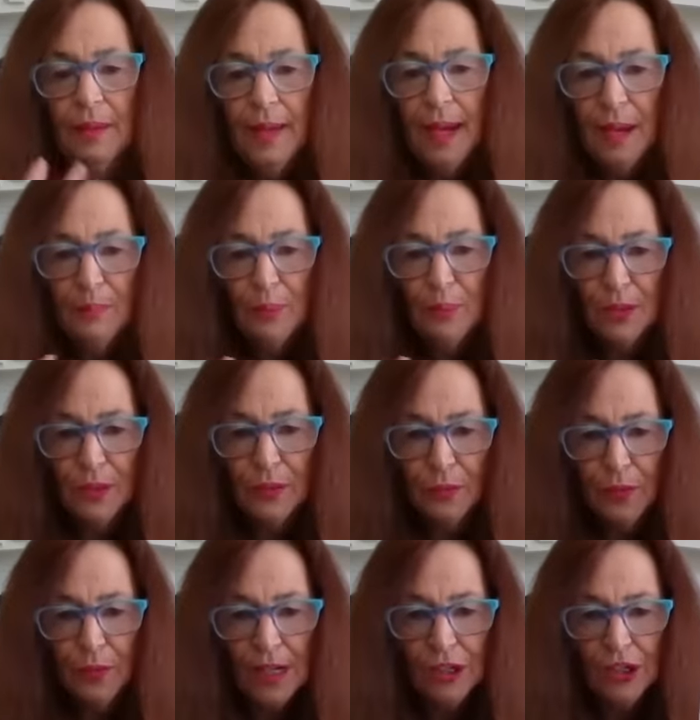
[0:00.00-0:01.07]
the Empress
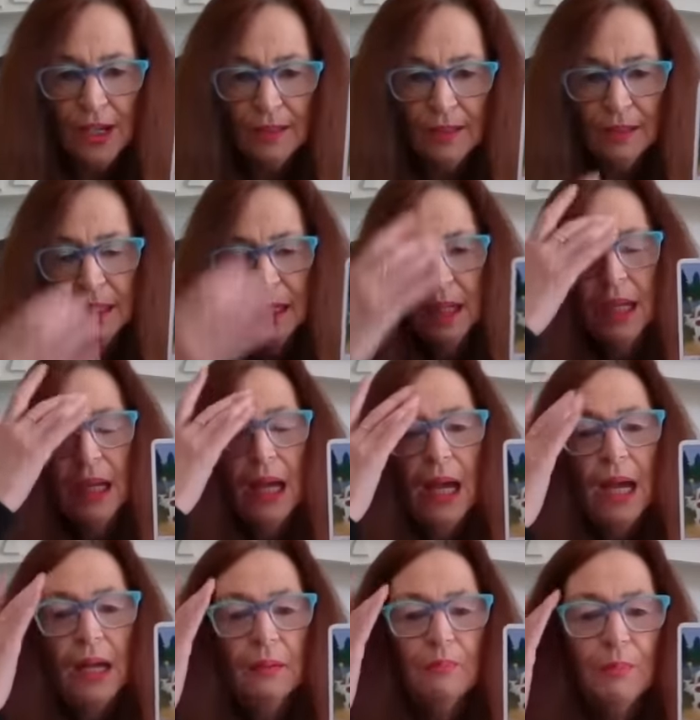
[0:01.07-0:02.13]
of Russia.
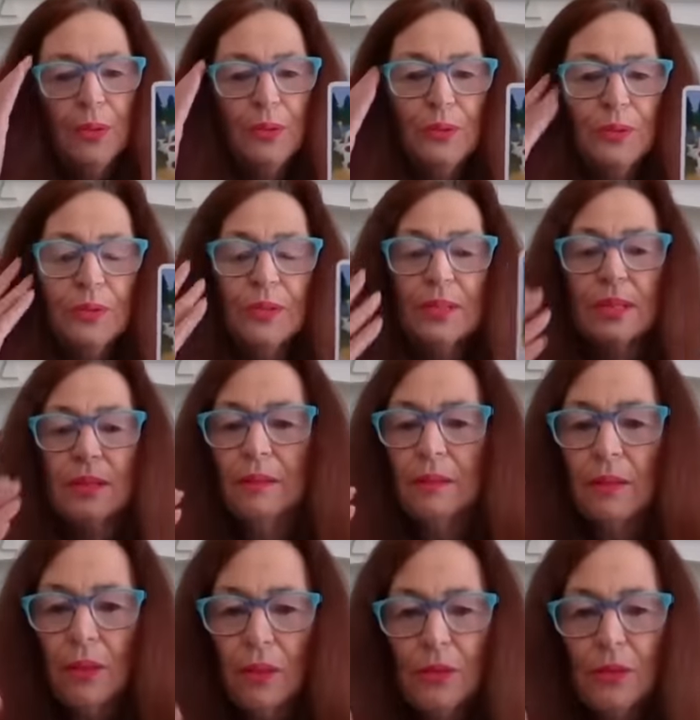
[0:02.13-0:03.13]
Putin's